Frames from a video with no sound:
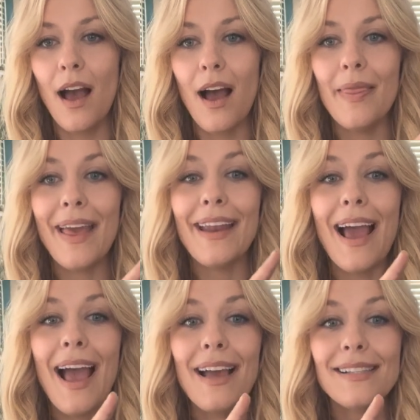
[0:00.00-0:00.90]
on that
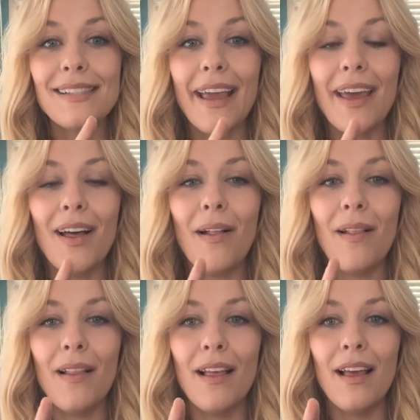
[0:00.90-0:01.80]

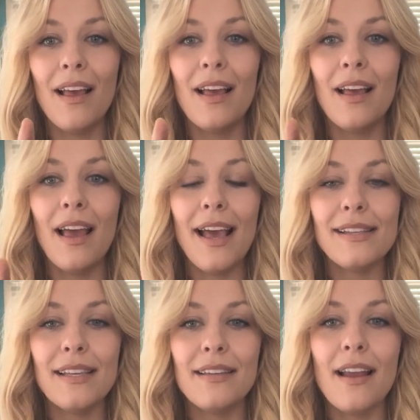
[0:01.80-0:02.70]
exhale
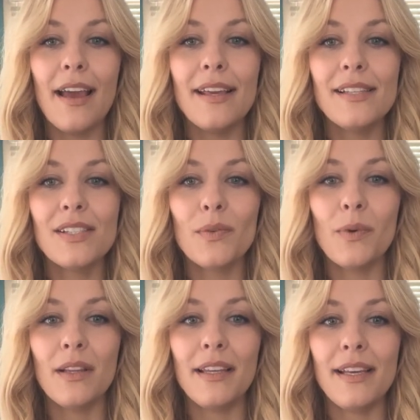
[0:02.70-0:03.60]
as a nice
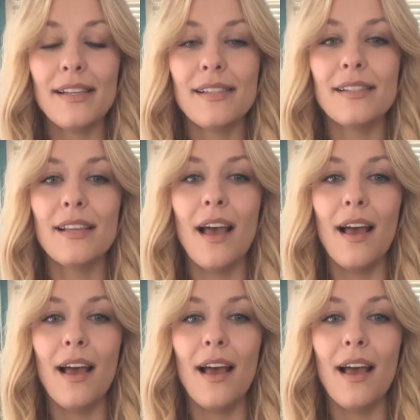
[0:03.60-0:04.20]
release.